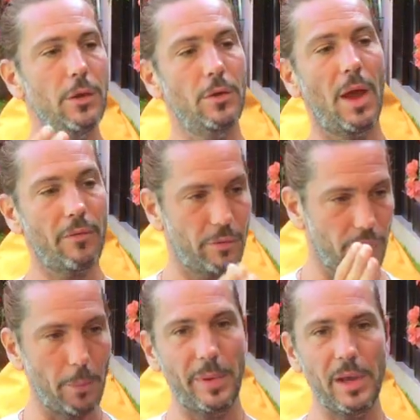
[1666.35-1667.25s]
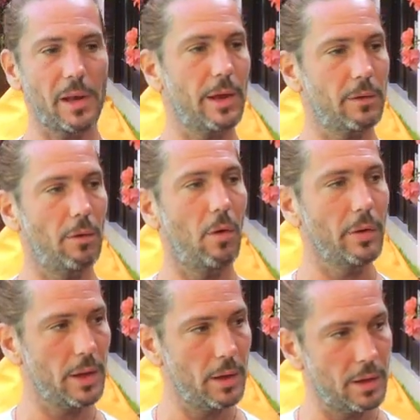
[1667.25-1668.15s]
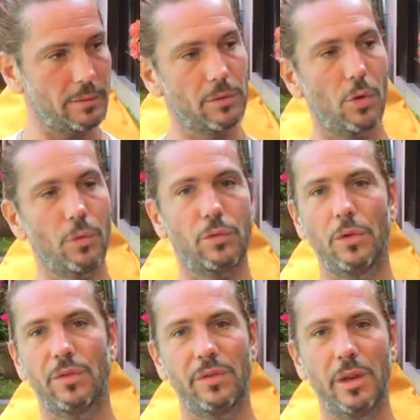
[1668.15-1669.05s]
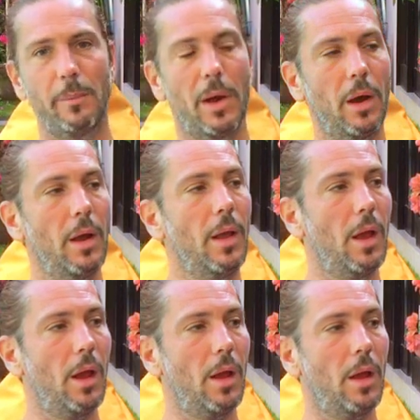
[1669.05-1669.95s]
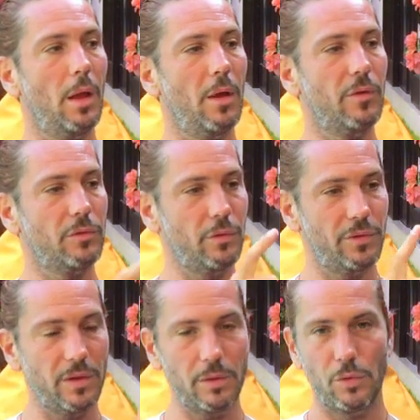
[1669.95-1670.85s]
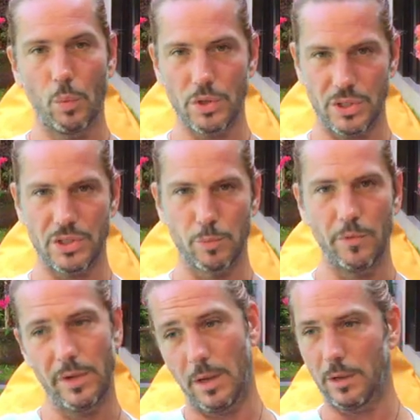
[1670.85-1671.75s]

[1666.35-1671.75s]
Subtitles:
You have a topic like, okay, let's go to the cinema to watch this movie.